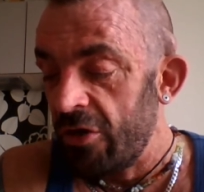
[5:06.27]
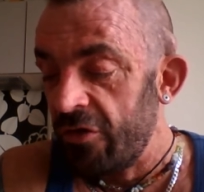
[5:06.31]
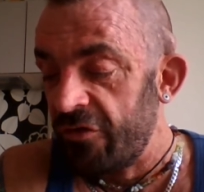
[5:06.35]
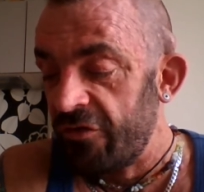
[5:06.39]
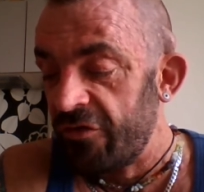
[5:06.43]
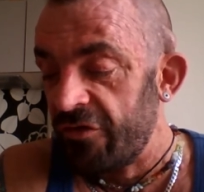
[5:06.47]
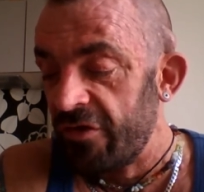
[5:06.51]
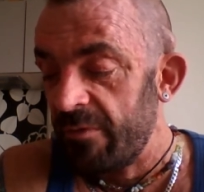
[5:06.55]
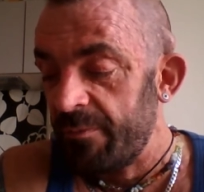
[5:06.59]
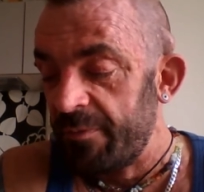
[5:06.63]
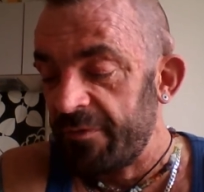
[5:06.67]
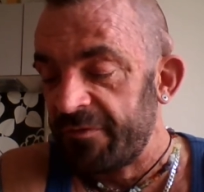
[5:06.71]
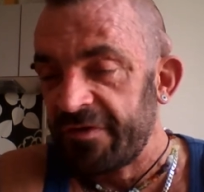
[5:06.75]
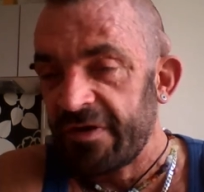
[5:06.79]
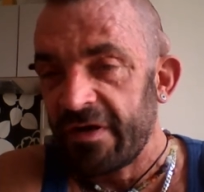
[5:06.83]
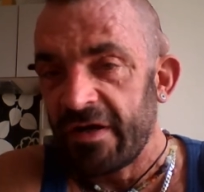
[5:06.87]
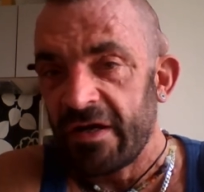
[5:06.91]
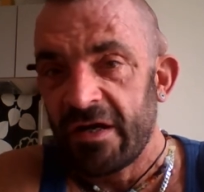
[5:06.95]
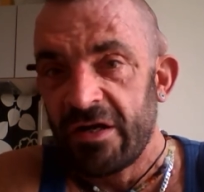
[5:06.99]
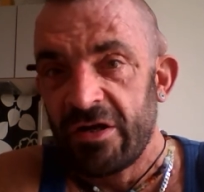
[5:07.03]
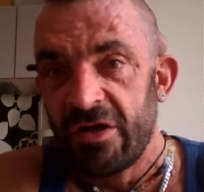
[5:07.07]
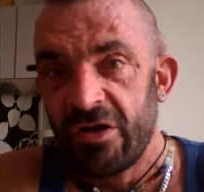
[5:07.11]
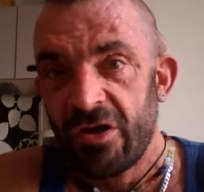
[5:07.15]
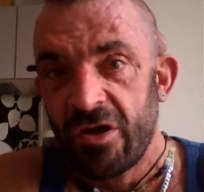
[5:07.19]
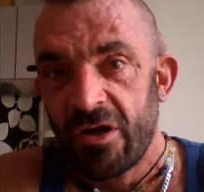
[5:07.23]
Jupiter
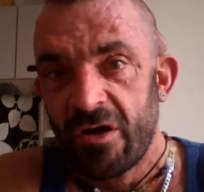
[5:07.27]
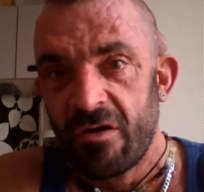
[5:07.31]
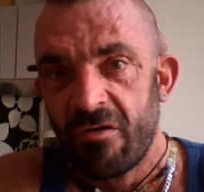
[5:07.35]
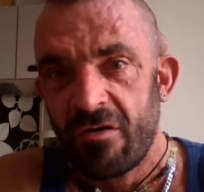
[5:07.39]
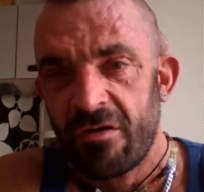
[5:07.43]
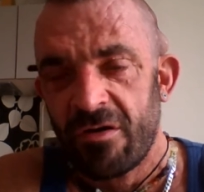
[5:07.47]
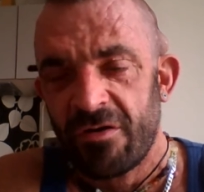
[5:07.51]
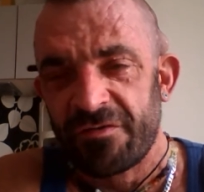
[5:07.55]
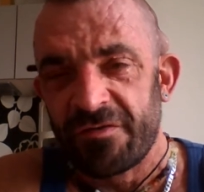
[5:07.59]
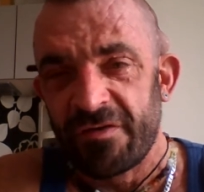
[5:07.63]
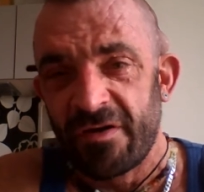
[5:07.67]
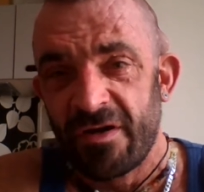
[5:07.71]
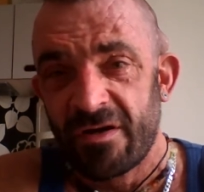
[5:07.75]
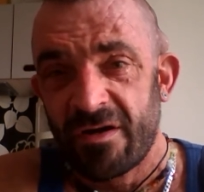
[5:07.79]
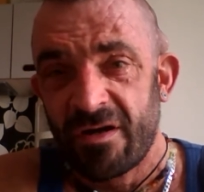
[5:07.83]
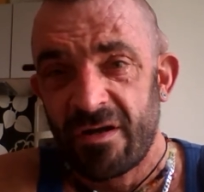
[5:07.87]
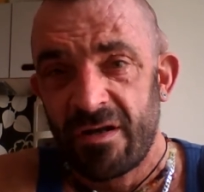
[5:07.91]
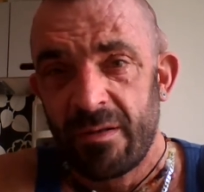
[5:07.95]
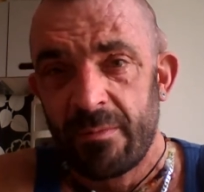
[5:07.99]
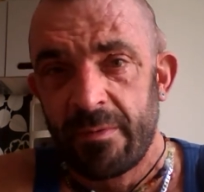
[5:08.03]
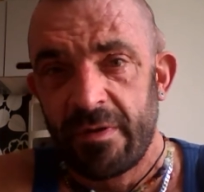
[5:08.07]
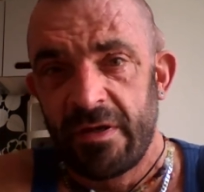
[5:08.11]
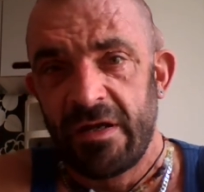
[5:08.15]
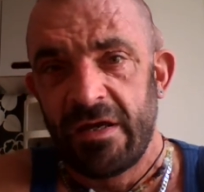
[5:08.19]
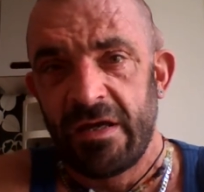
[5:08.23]
and Uranus are going
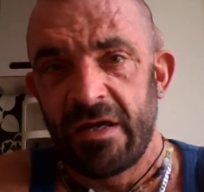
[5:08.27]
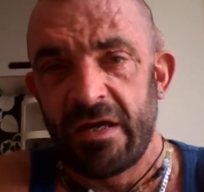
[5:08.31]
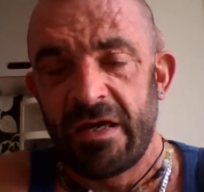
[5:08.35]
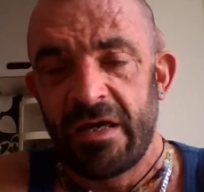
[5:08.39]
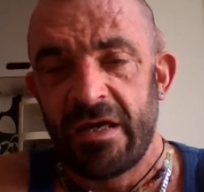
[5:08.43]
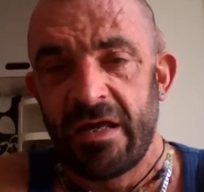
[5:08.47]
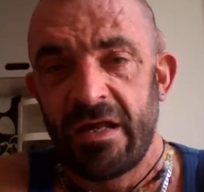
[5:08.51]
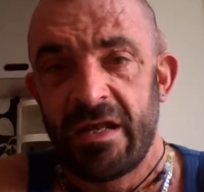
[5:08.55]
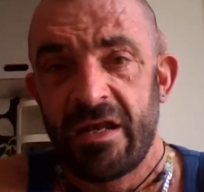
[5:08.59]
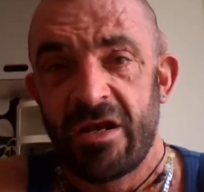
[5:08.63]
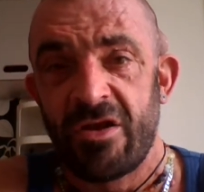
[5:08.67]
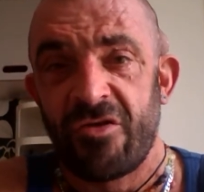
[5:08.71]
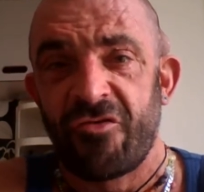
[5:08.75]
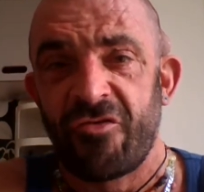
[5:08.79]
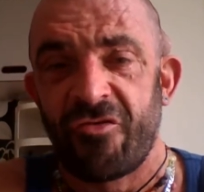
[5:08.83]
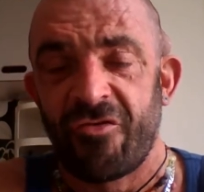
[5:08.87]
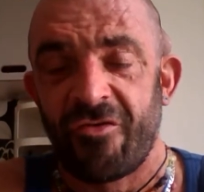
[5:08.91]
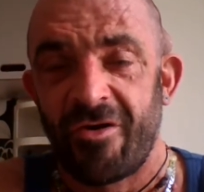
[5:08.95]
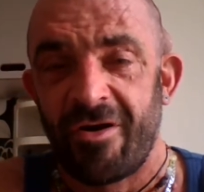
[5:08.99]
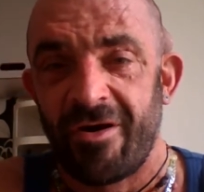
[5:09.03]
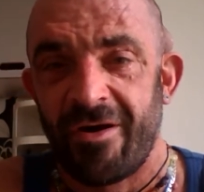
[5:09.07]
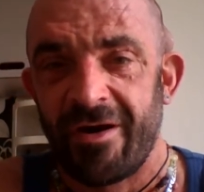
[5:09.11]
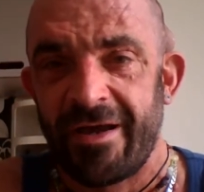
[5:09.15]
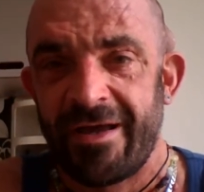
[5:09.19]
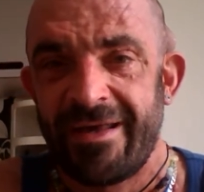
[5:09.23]
to be in
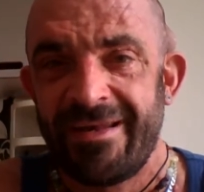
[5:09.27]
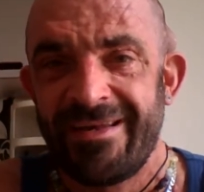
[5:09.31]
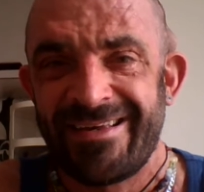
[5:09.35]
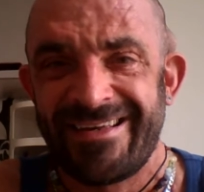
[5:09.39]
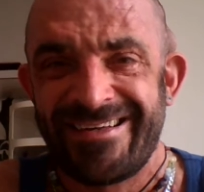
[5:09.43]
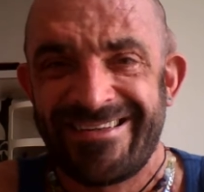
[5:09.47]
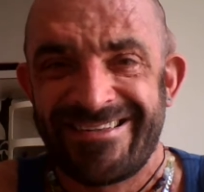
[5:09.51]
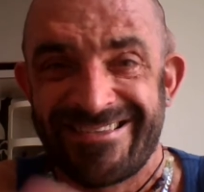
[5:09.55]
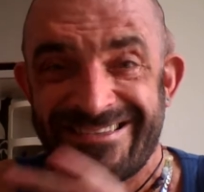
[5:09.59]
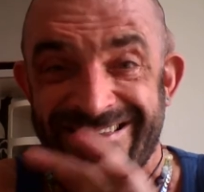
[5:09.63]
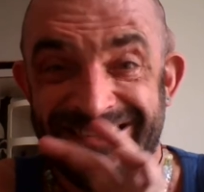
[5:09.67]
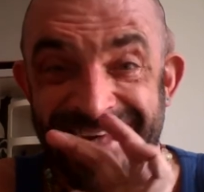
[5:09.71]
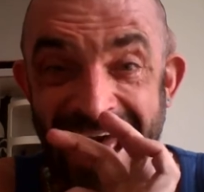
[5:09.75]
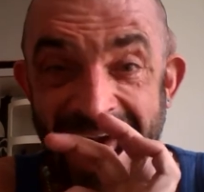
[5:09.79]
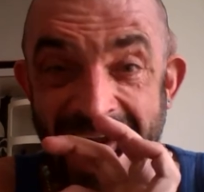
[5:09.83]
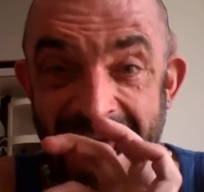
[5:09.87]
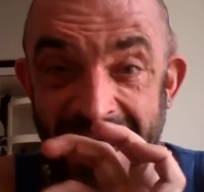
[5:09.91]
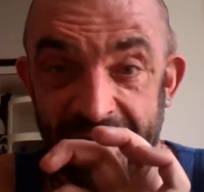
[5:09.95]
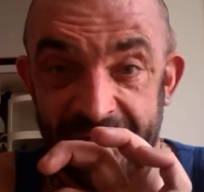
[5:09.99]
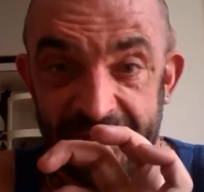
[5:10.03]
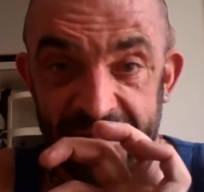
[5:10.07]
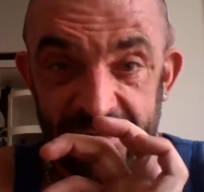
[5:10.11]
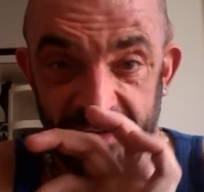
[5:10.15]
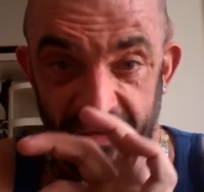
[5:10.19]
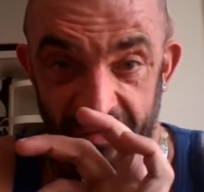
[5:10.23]
trine,
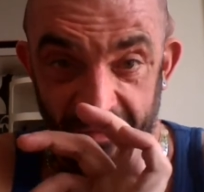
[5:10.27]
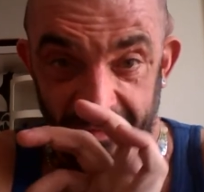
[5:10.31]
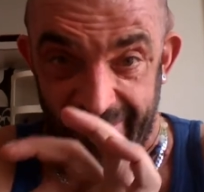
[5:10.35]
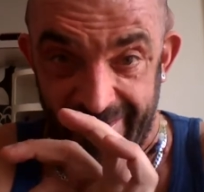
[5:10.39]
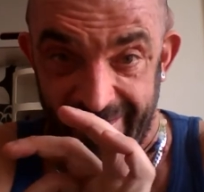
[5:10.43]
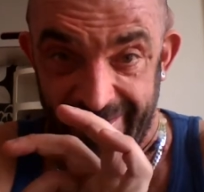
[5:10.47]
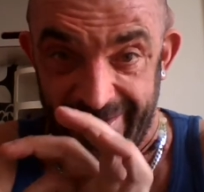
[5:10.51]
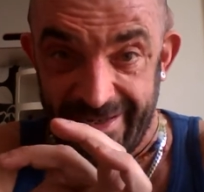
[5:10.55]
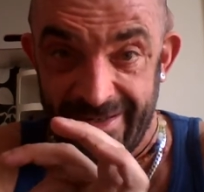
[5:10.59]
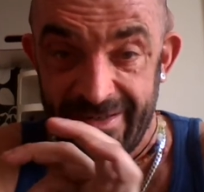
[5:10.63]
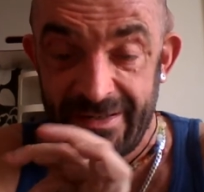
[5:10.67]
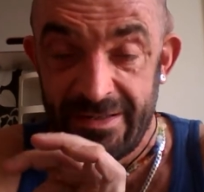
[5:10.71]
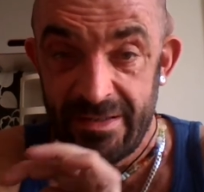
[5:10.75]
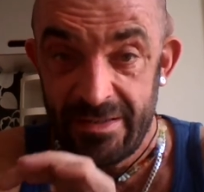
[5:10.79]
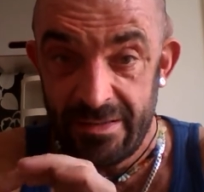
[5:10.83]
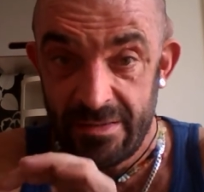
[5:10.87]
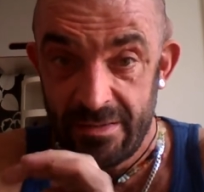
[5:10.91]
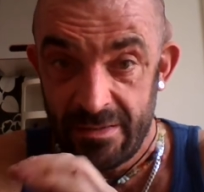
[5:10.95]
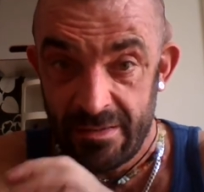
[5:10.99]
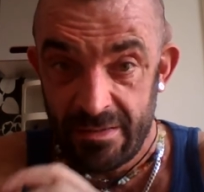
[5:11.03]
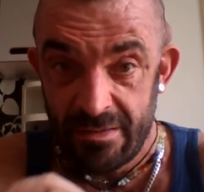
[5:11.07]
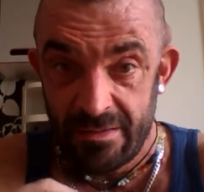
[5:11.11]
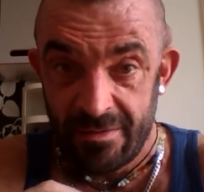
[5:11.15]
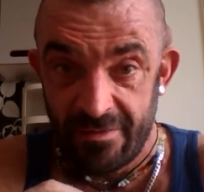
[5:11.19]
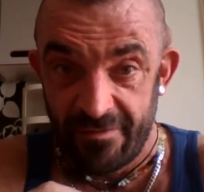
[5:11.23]
exact trine,
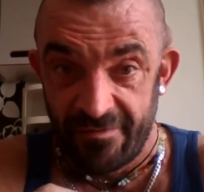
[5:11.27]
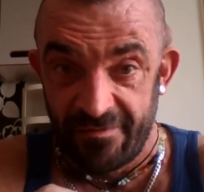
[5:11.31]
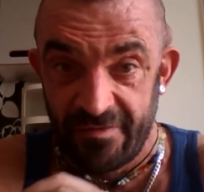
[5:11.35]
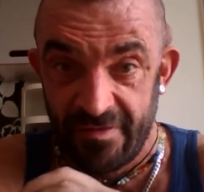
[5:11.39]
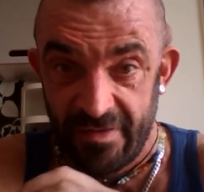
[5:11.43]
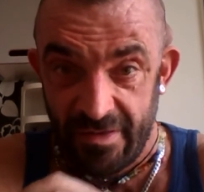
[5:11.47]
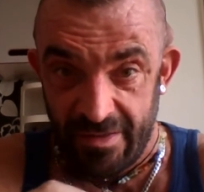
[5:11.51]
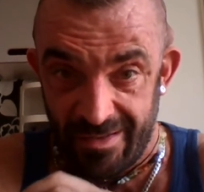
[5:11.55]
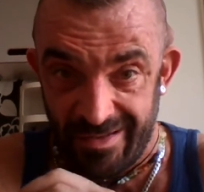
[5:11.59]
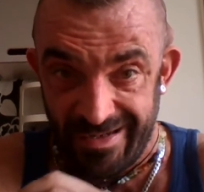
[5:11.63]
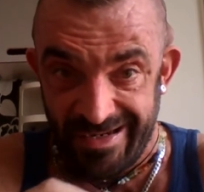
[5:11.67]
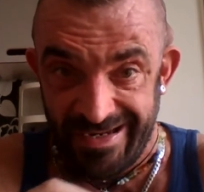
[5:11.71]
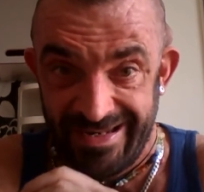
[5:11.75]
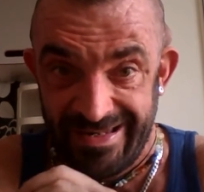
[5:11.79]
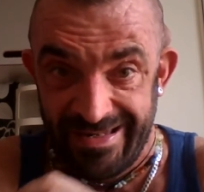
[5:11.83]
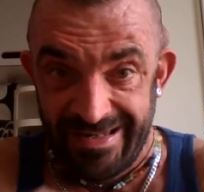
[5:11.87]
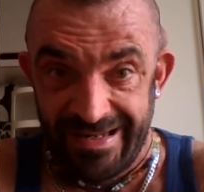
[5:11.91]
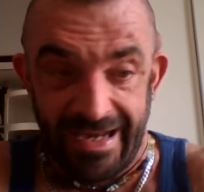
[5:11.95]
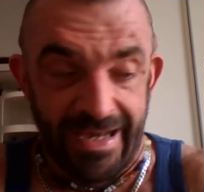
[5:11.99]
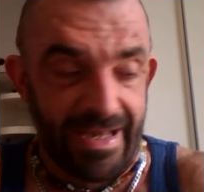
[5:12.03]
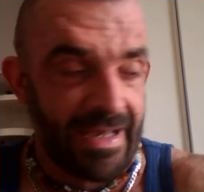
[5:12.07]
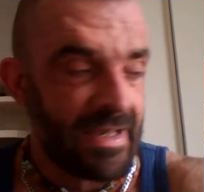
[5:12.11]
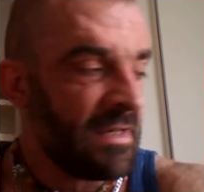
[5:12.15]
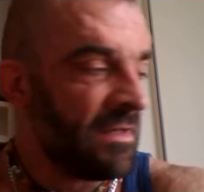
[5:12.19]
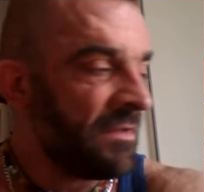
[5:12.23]
for 9
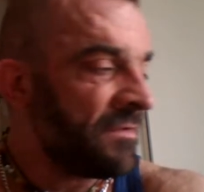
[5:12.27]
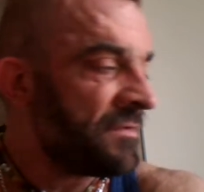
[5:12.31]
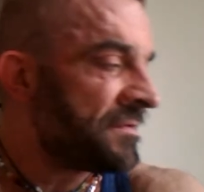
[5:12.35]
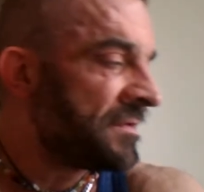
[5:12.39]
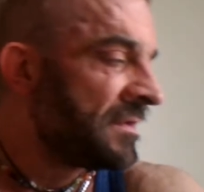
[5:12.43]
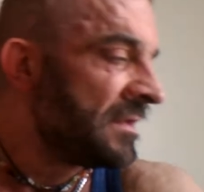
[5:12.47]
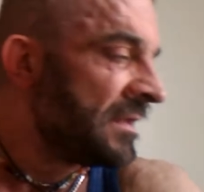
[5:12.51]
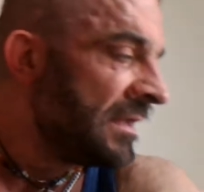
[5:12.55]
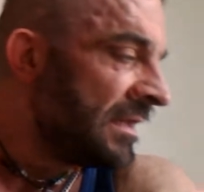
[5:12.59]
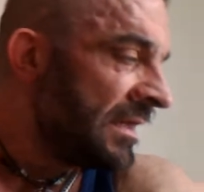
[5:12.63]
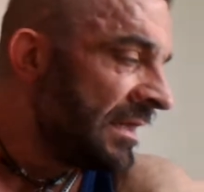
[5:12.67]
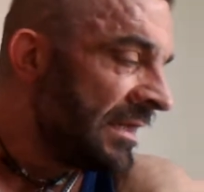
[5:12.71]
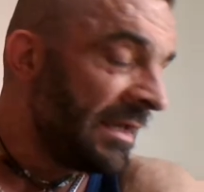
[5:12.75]
days.